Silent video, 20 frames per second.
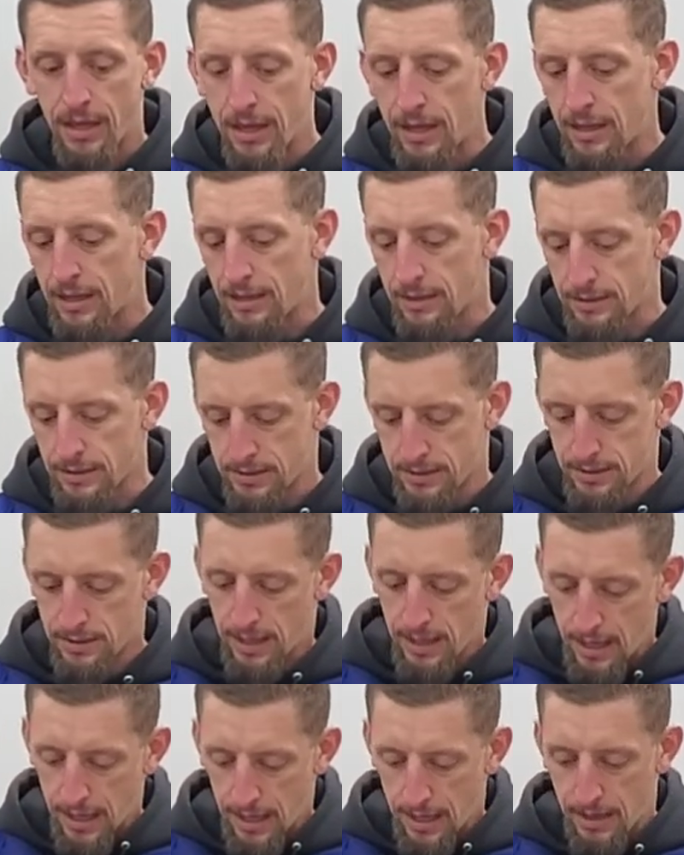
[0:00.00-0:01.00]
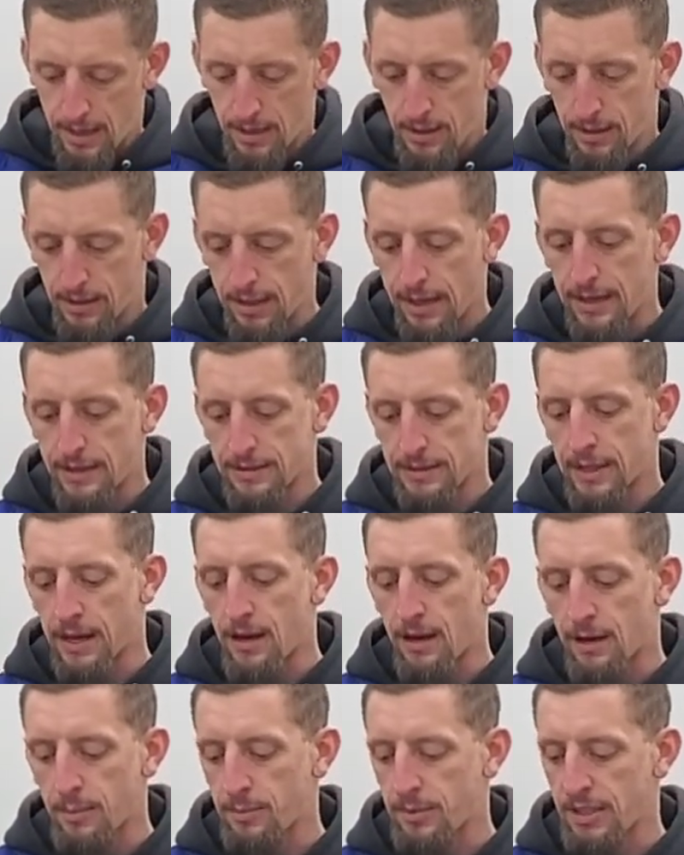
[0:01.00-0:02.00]
it is, and it takes
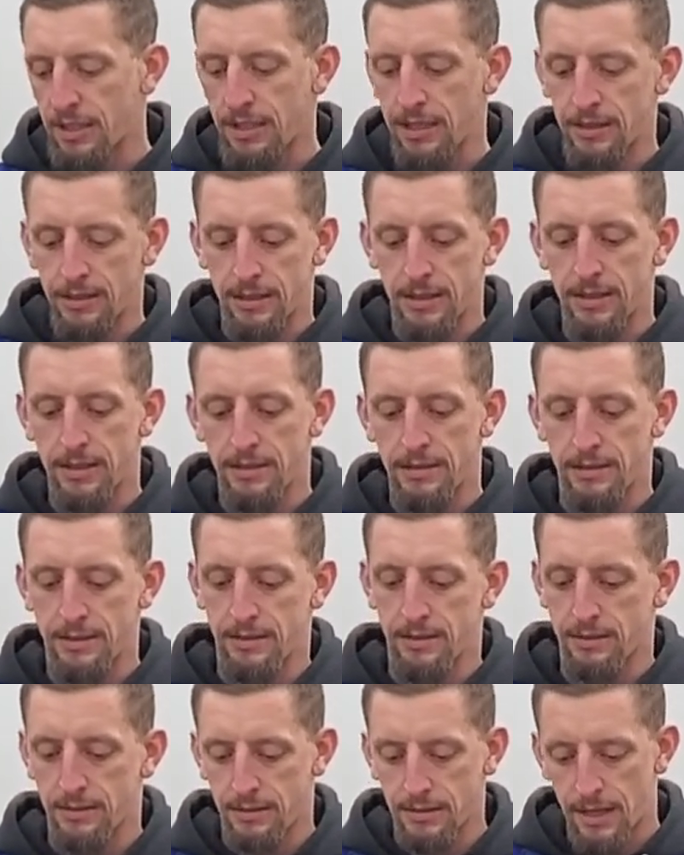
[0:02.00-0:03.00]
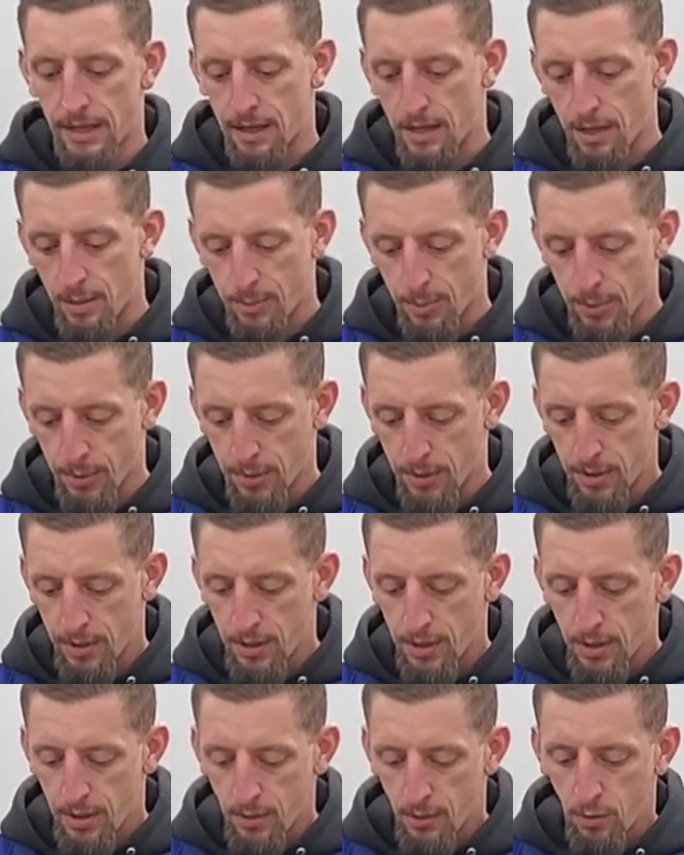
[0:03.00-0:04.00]
time to get these set up
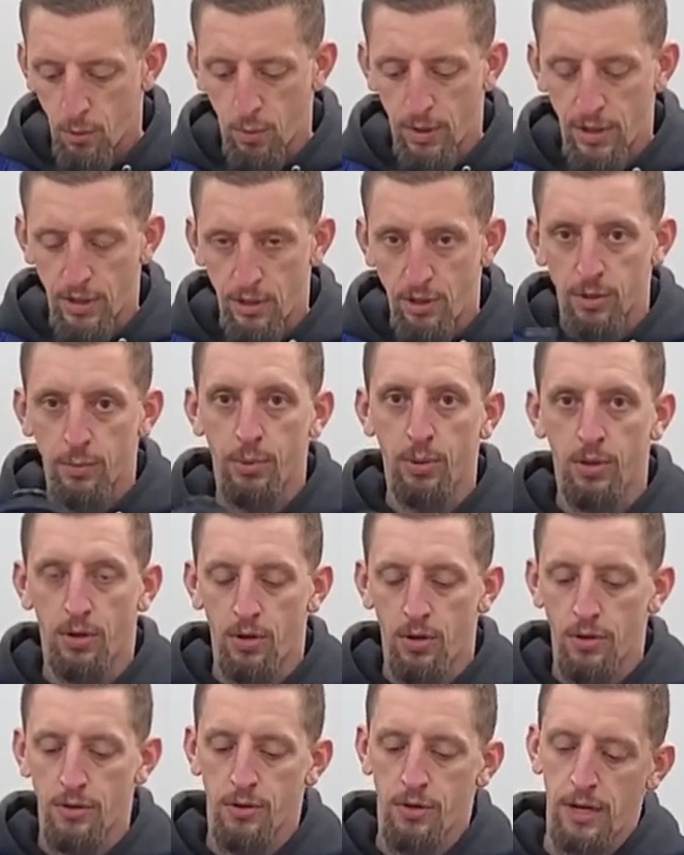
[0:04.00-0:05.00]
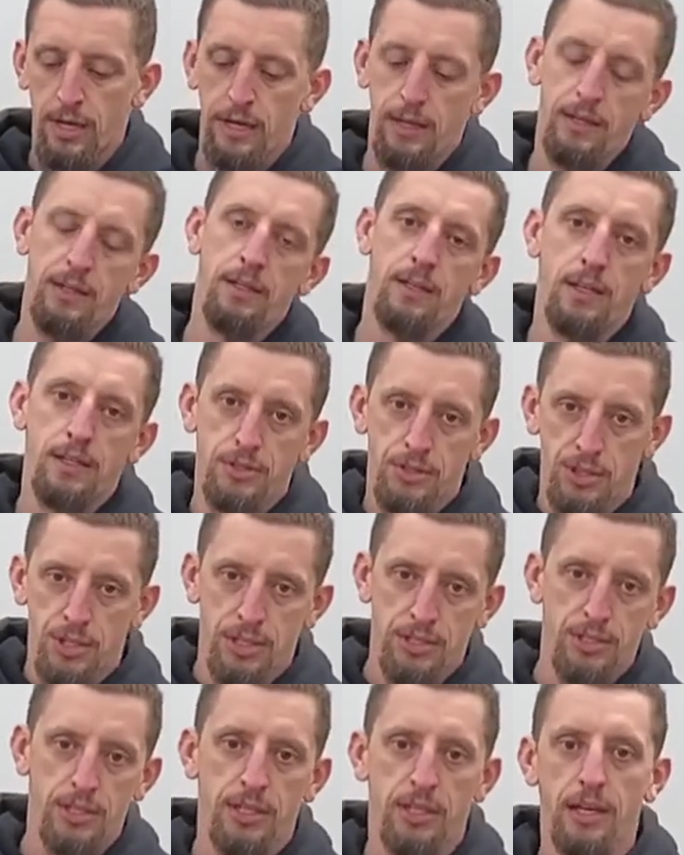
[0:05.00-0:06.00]
to where you can put it on your head,
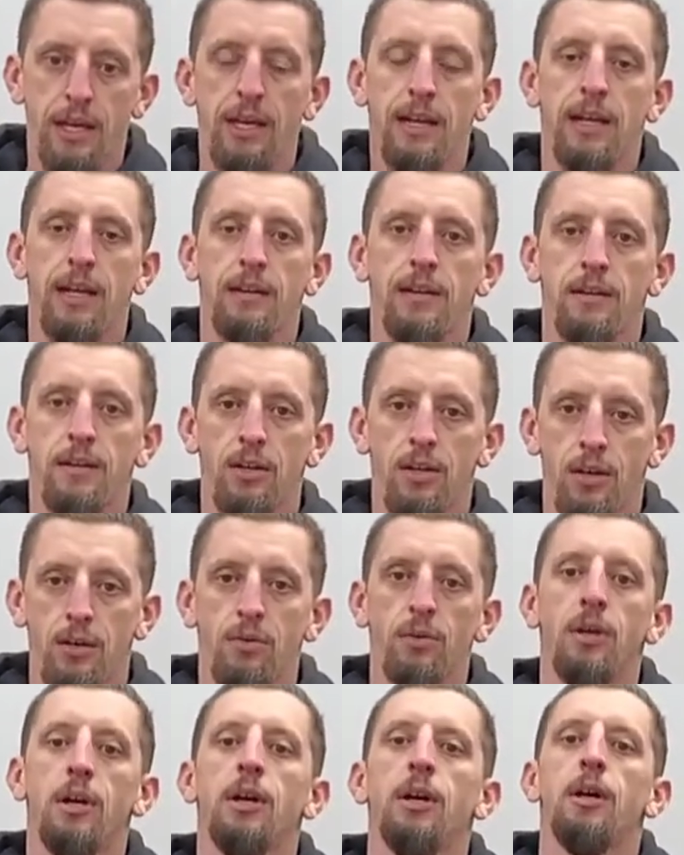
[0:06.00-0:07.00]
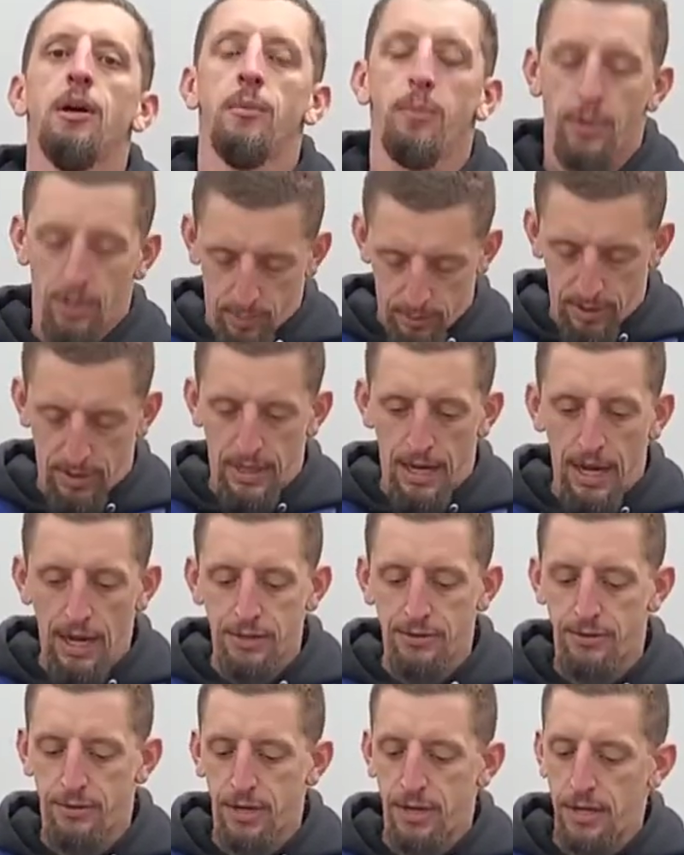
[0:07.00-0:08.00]
adjust it, and then, you know, be able to
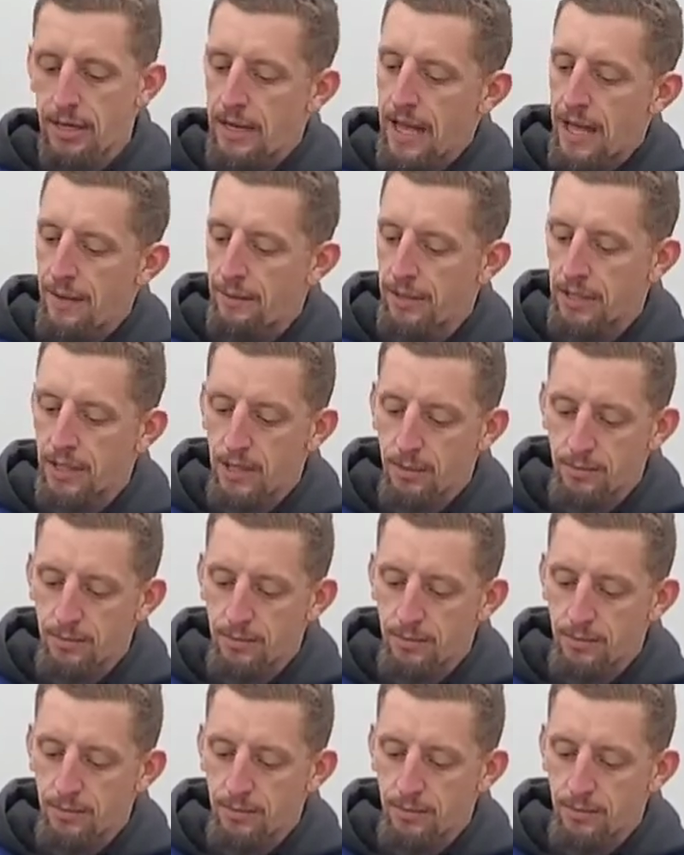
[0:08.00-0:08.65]
nod your head, have it